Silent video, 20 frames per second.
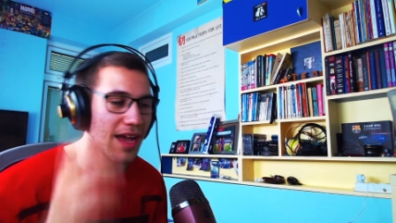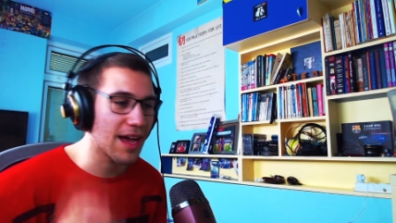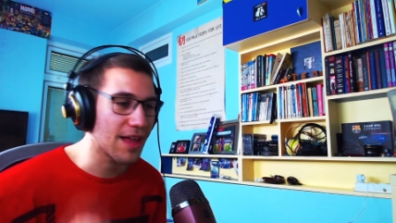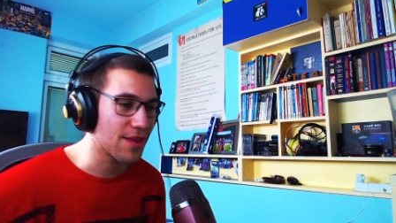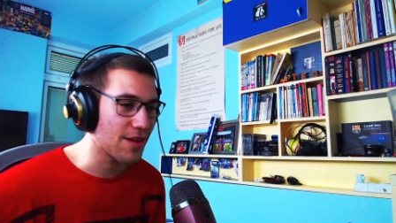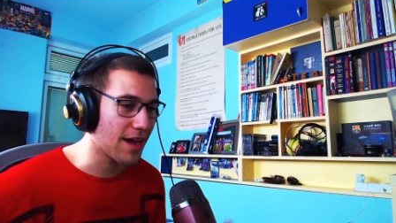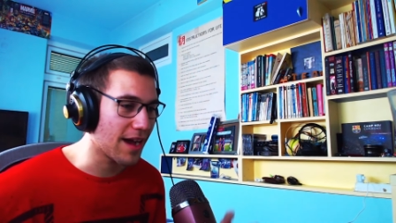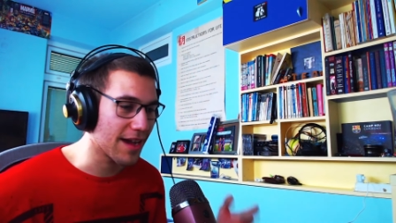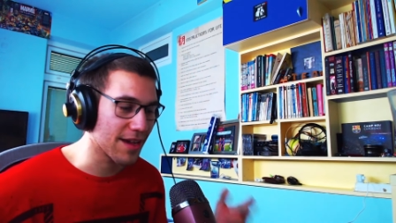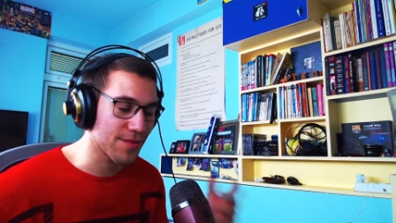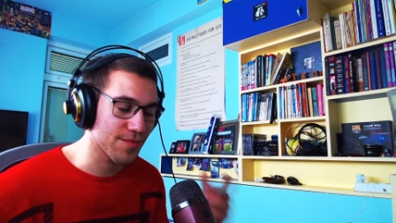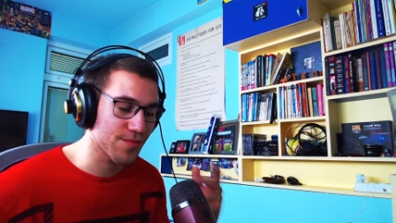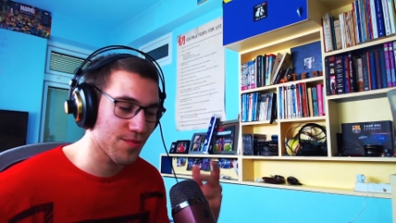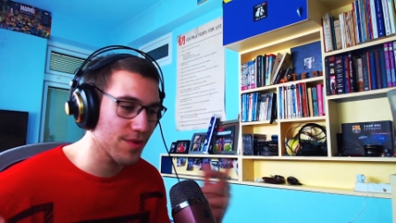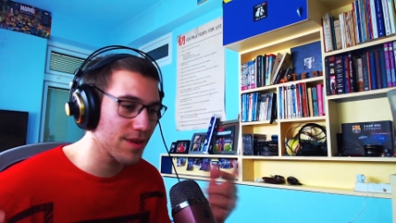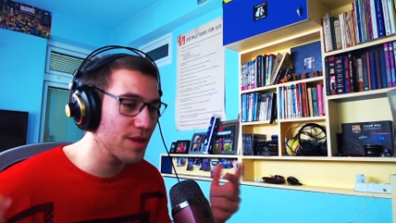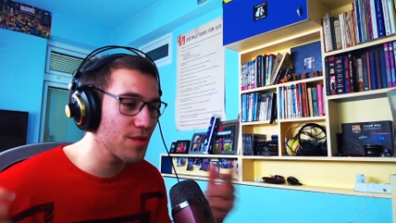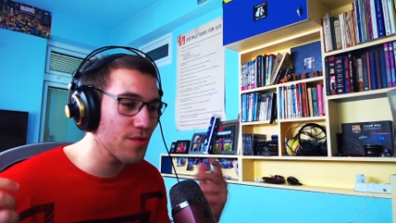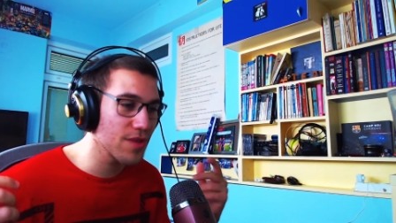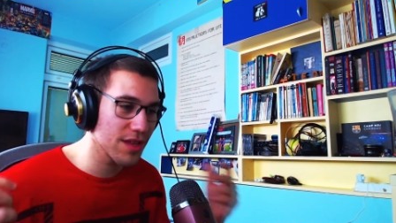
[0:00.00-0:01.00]
And I
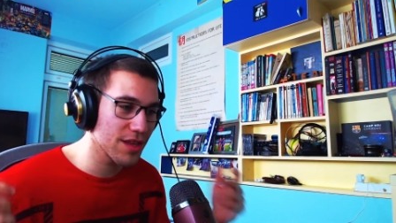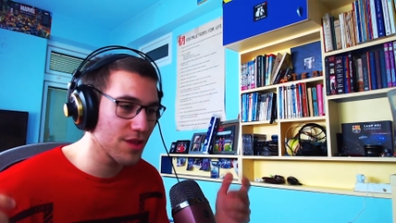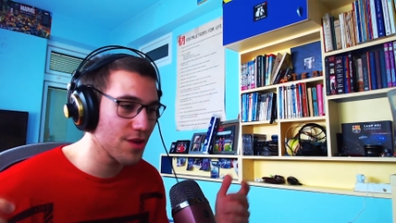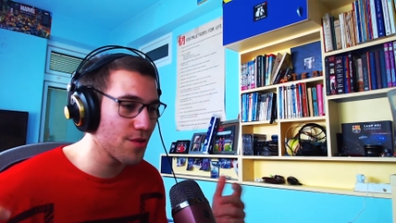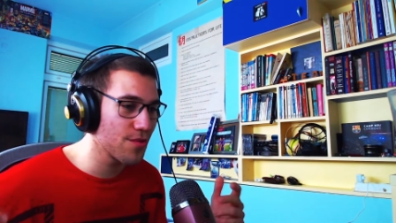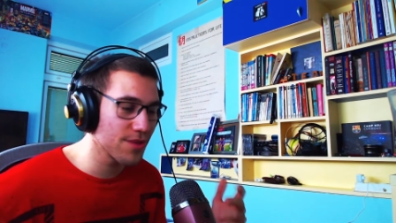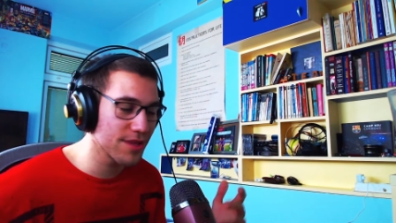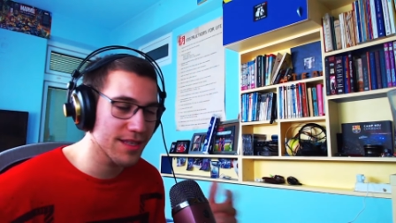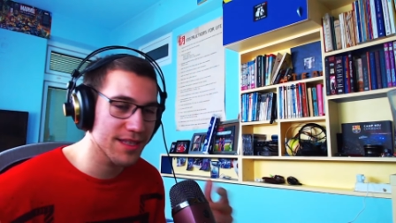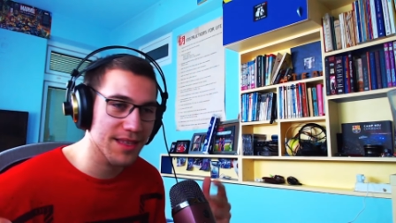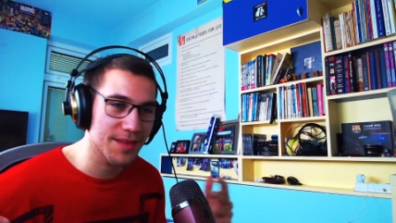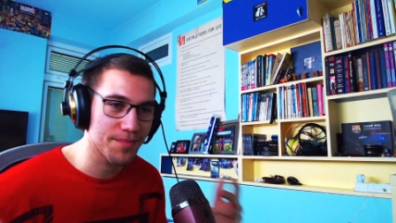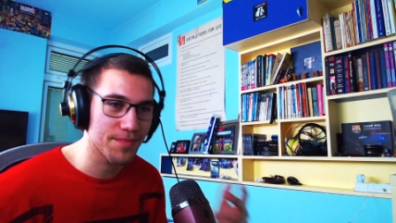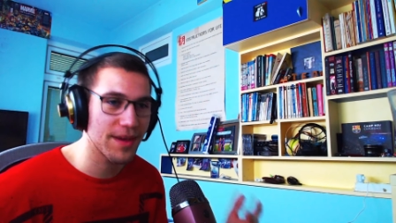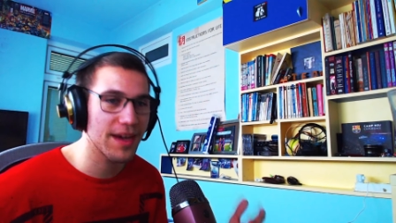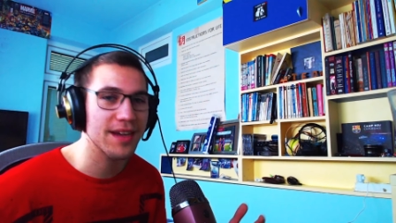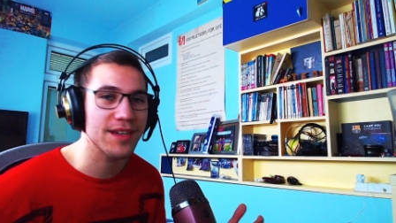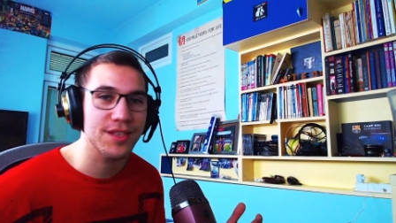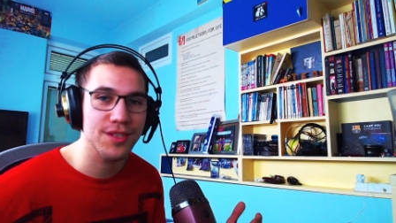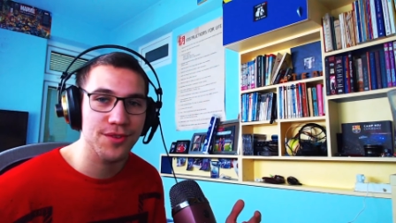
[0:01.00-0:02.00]
really want to know what is the
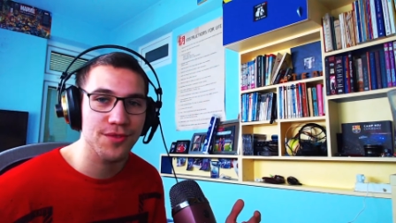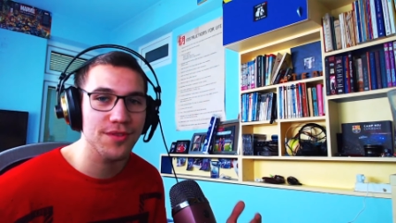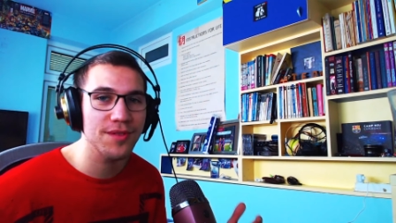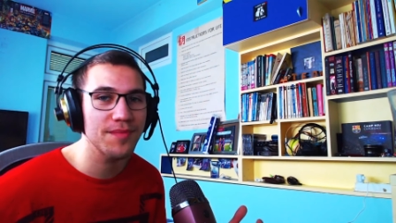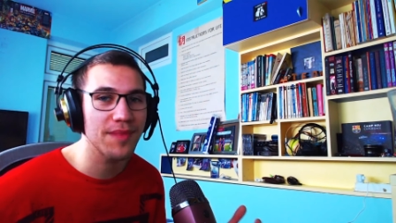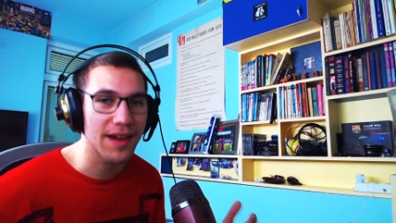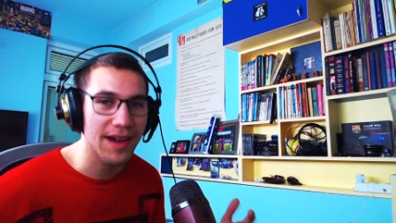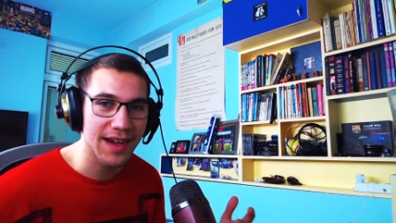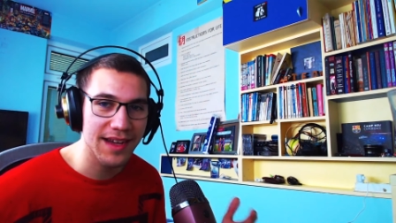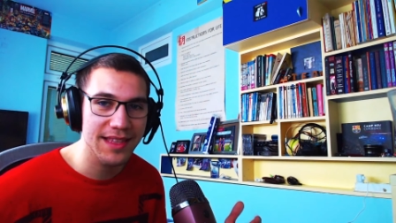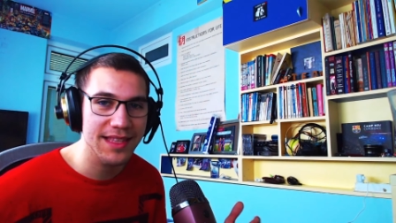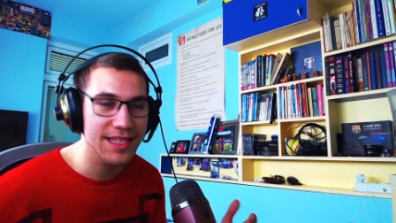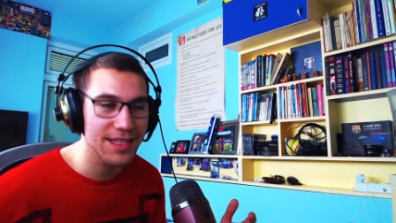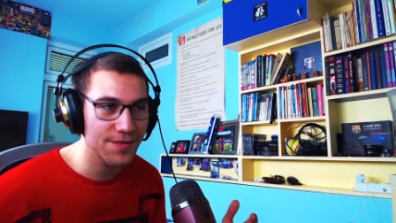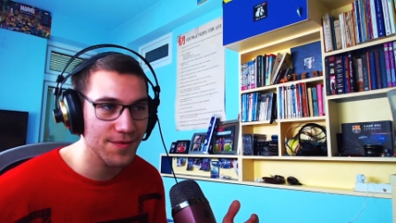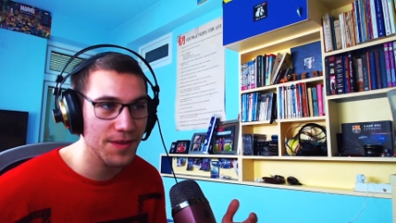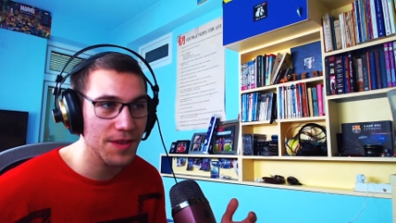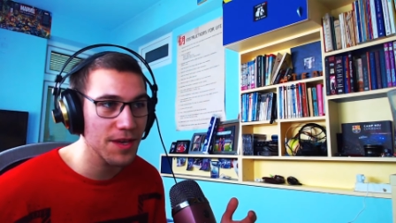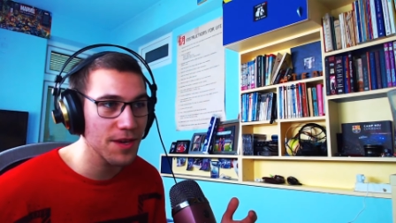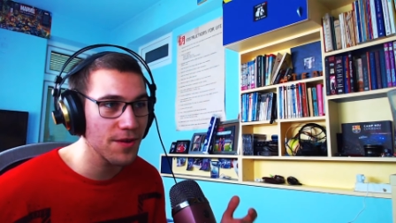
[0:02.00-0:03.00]
backstory behind
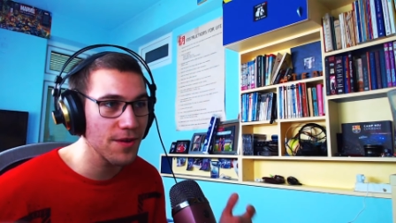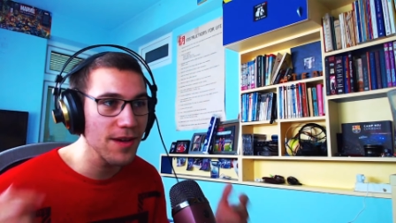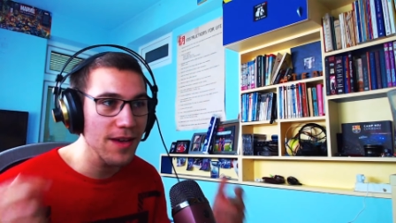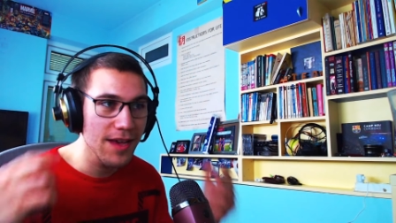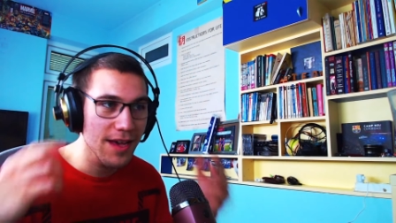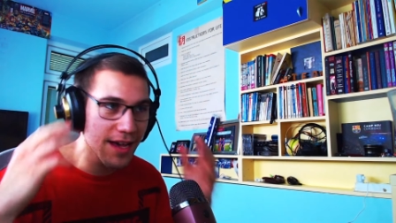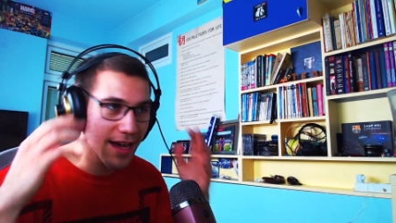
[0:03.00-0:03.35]
this video.